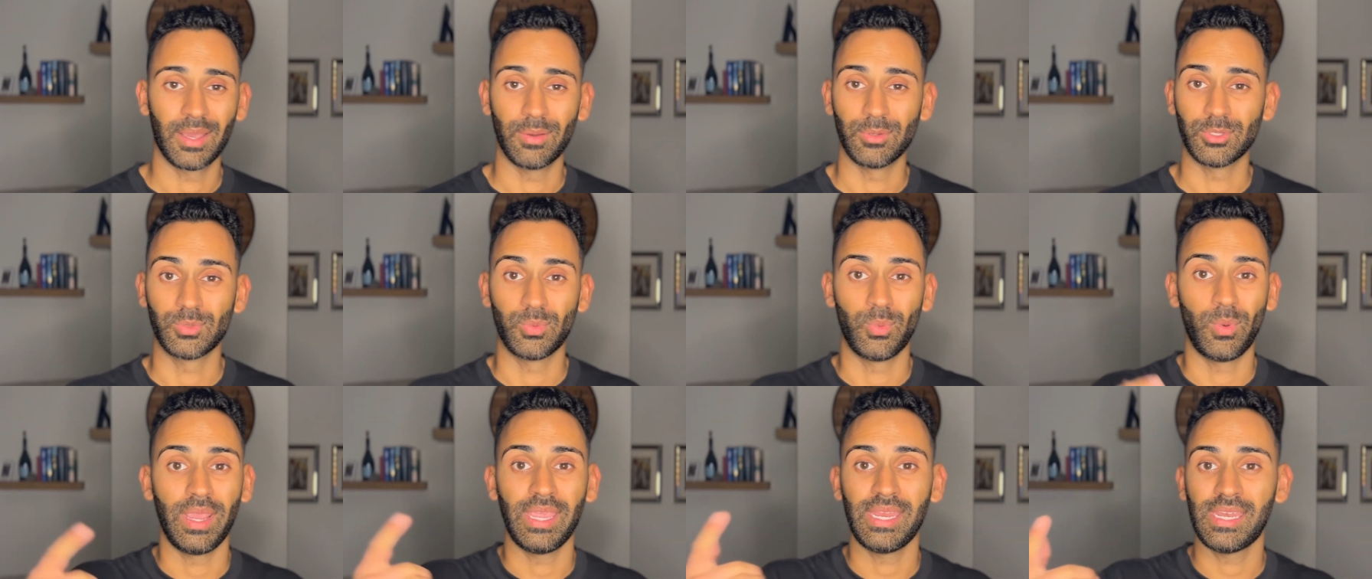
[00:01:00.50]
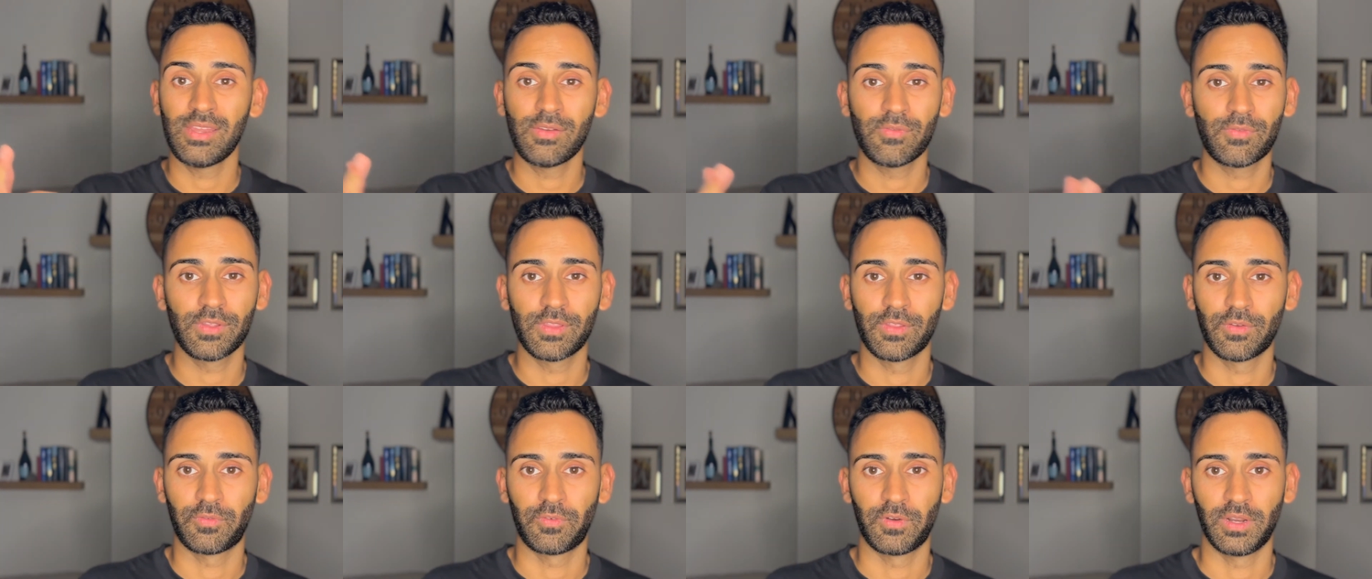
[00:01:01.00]
was waiting
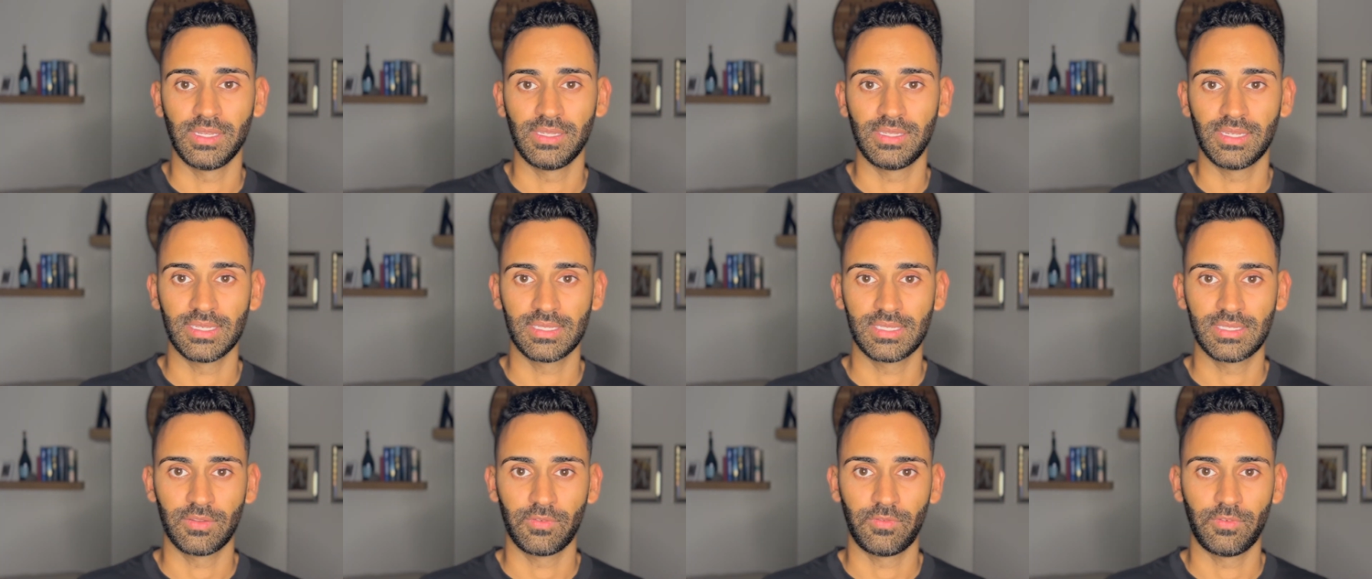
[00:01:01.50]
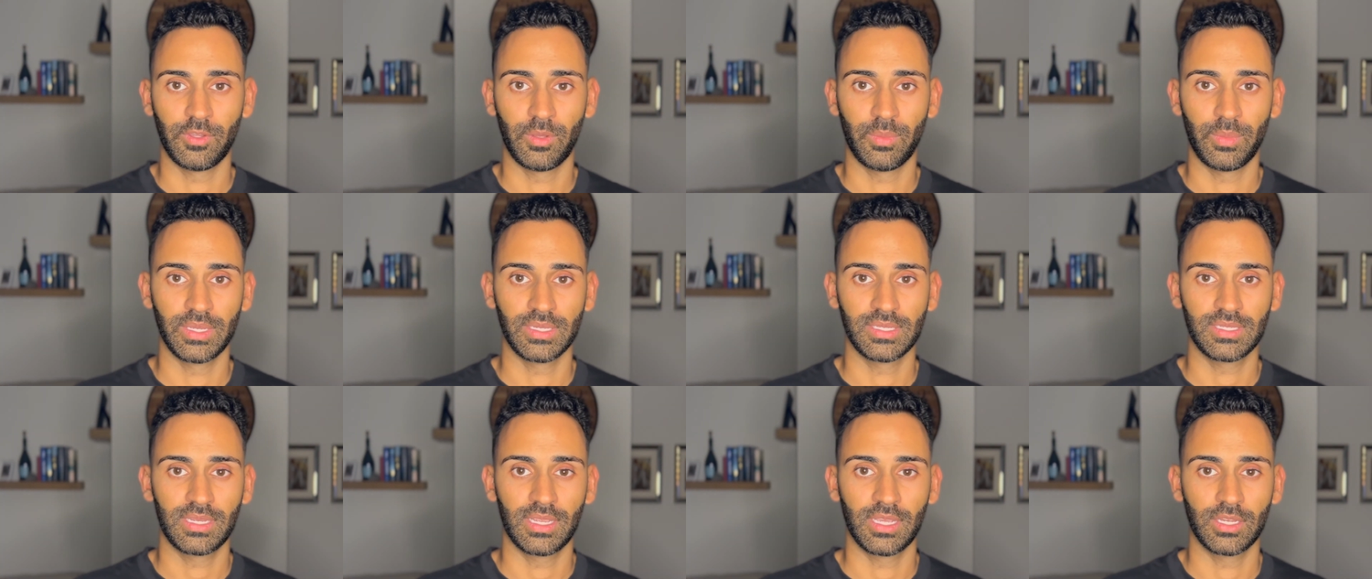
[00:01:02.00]
for the front desk to fill
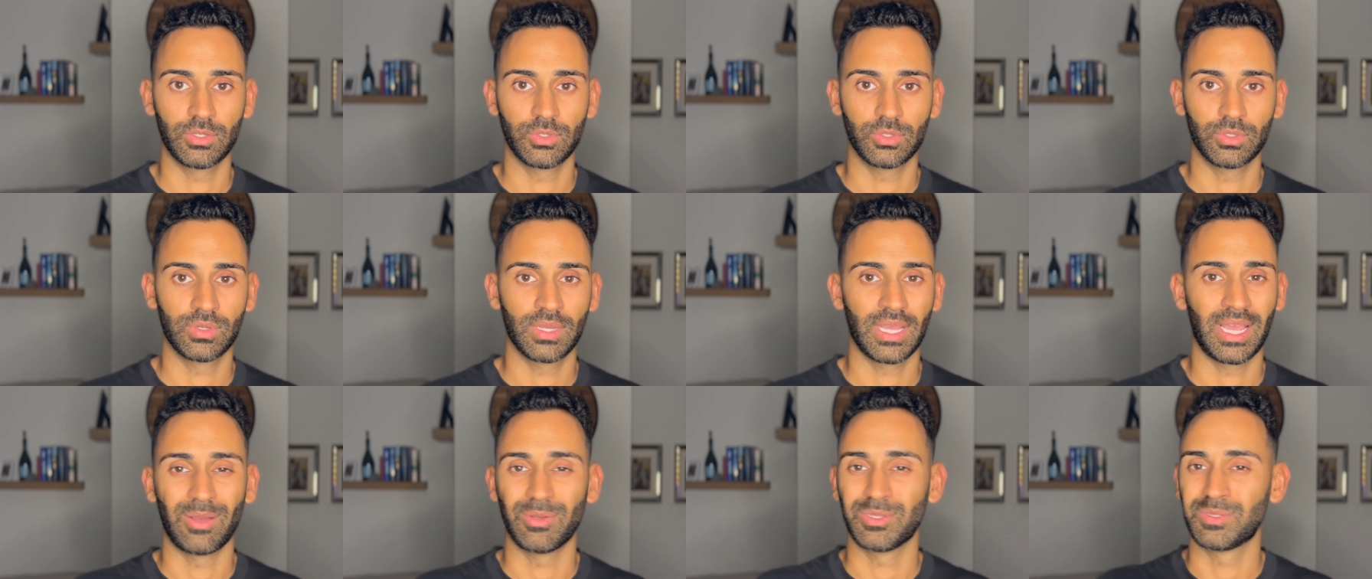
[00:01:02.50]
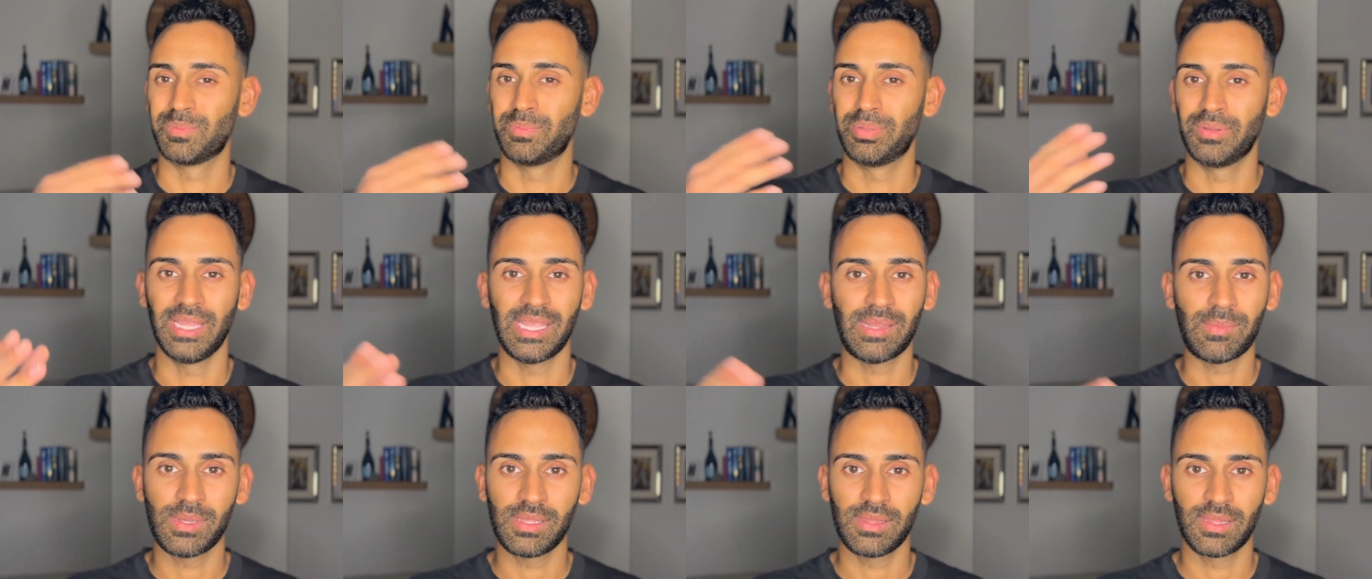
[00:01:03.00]
my schedule. I was
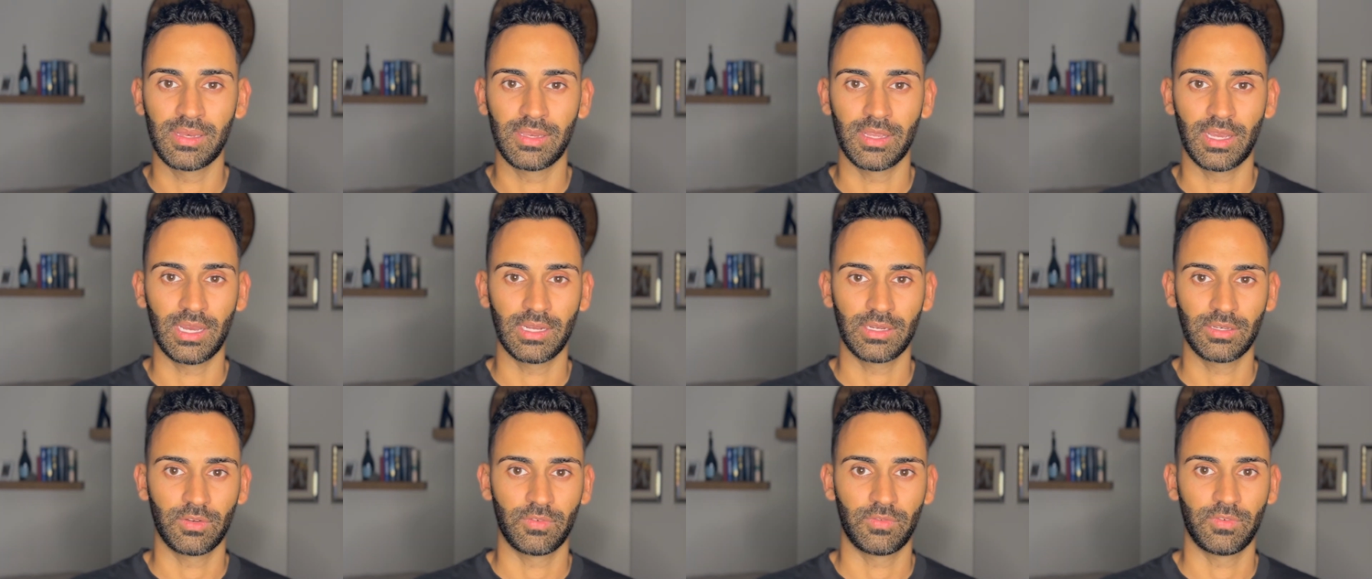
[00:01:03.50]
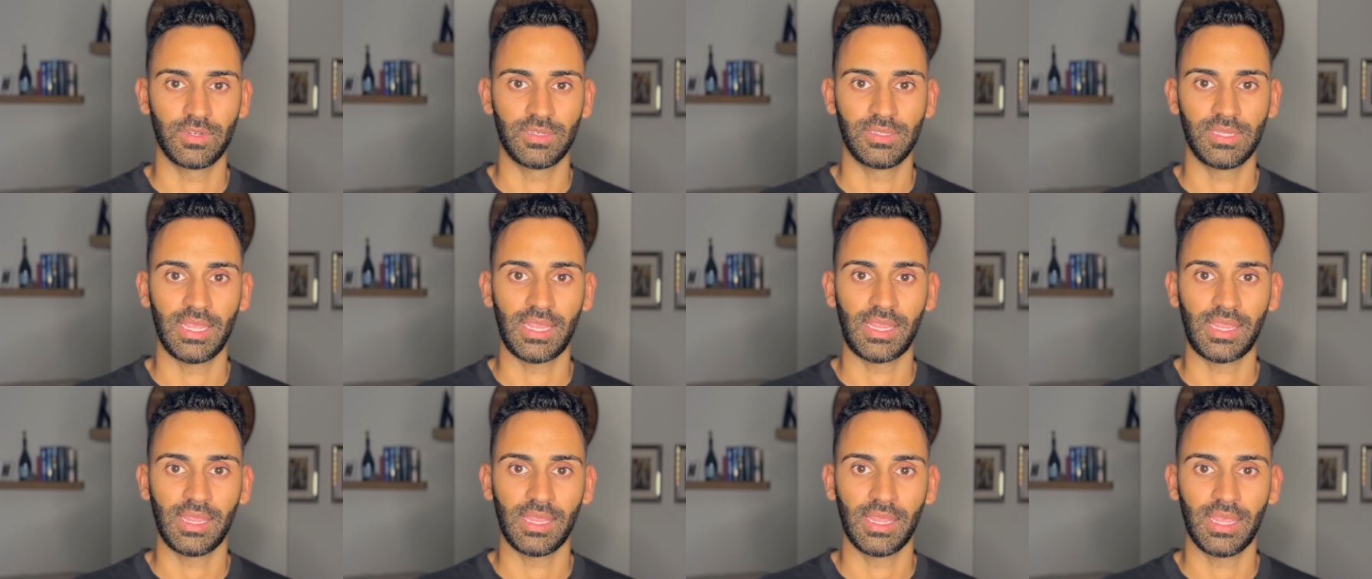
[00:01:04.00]
blaming the doctor for taking